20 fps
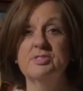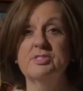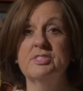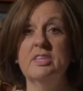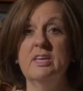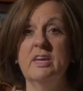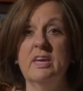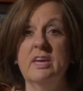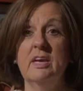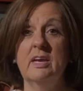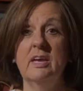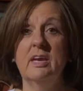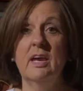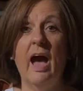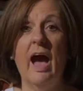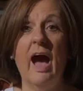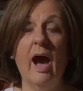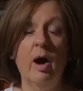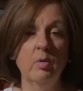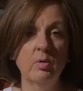the
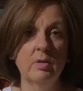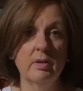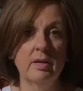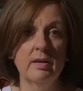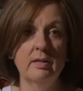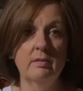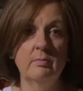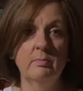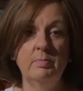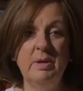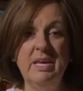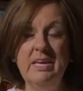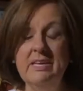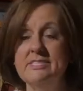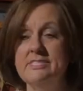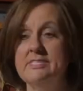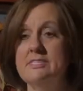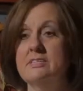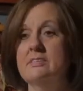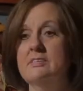outlet
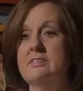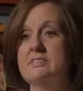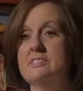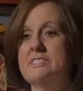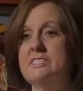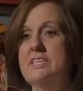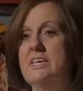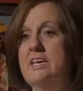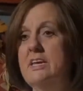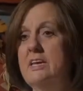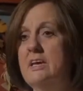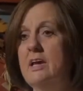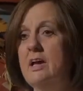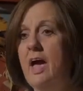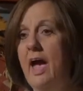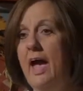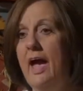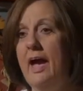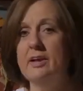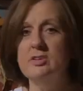pieces, the
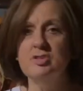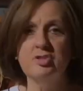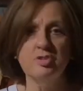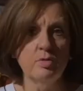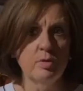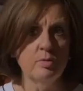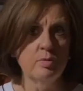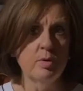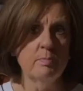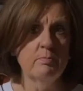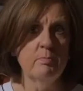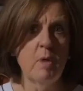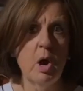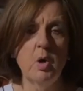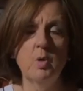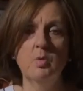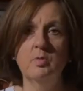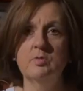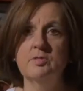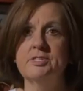extra
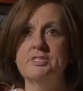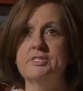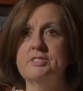remotes,